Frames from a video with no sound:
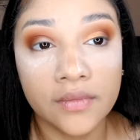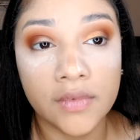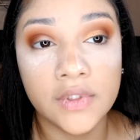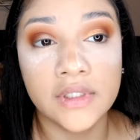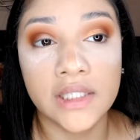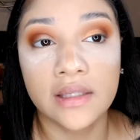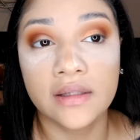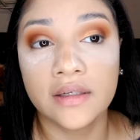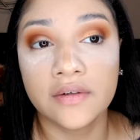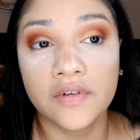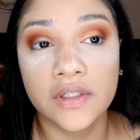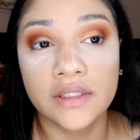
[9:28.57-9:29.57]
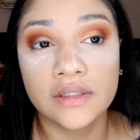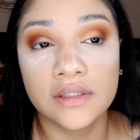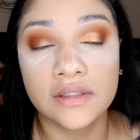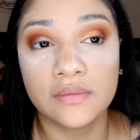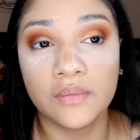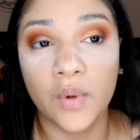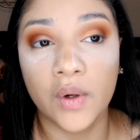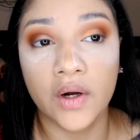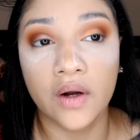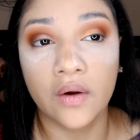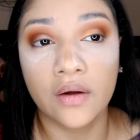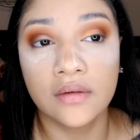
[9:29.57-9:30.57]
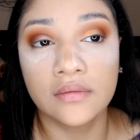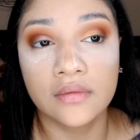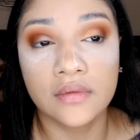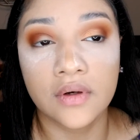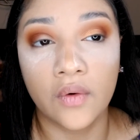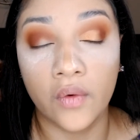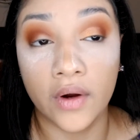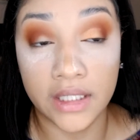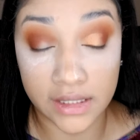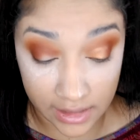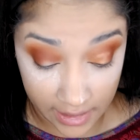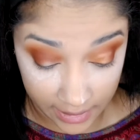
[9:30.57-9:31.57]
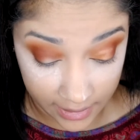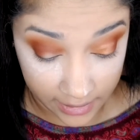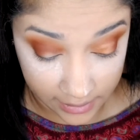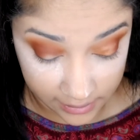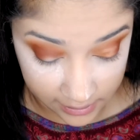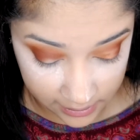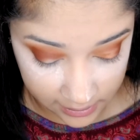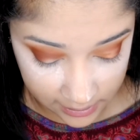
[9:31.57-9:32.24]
You see the difference? It's more orangey, I guess.